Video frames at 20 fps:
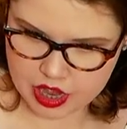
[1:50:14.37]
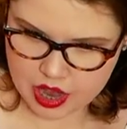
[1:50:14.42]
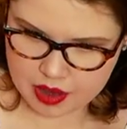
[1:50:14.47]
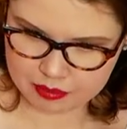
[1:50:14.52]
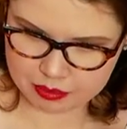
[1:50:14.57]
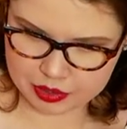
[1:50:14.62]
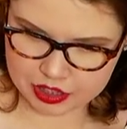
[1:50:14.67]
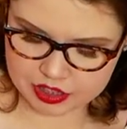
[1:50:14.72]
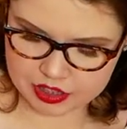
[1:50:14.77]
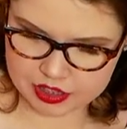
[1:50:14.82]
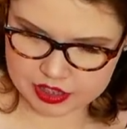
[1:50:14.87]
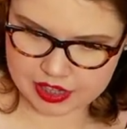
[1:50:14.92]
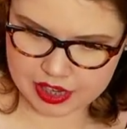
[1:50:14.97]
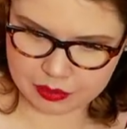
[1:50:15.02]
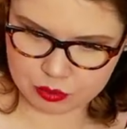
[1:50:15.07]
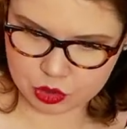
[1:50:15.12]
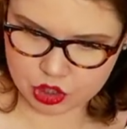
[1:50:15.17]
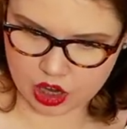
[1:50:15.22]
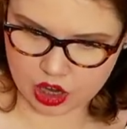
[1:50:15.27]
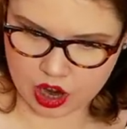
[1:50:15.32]
but at the same
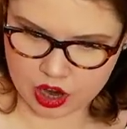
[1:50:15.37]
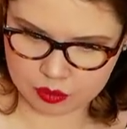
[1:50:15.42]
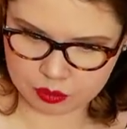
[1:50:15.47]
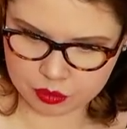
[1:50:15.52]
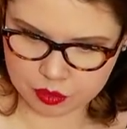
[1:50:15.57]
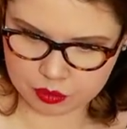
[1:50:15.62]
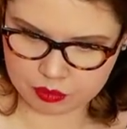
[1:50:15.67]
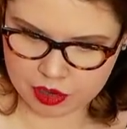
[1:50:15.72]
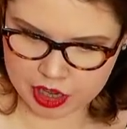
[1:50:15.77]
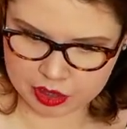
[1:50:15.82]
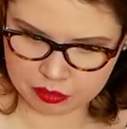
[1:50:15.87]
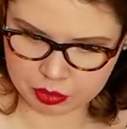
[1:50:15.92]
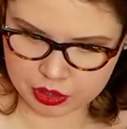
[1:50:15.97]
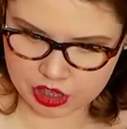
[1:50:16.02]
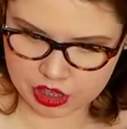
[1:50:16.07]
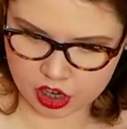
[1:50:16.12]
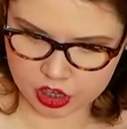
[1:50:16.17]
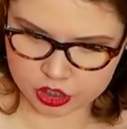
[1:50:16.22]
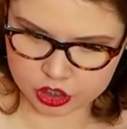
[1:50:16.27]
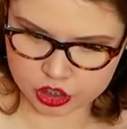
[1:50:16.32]
time, maybe
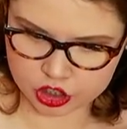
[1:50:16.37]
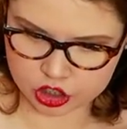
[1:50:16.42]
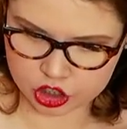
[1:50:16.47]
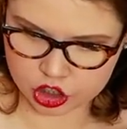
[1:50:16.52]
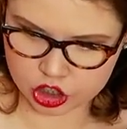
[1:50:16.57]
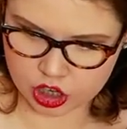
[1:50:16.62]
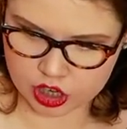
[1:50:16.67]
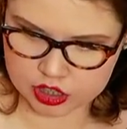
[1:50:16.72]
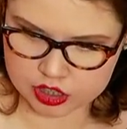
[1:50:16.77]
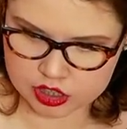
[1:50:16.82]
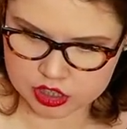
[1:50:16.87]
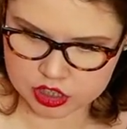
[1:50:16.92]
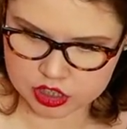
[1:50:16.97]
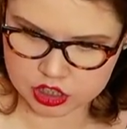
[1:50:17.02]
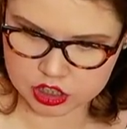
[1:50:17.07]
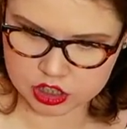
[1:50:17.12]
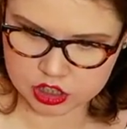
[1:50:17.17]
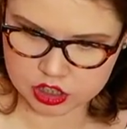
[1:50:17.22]
I should just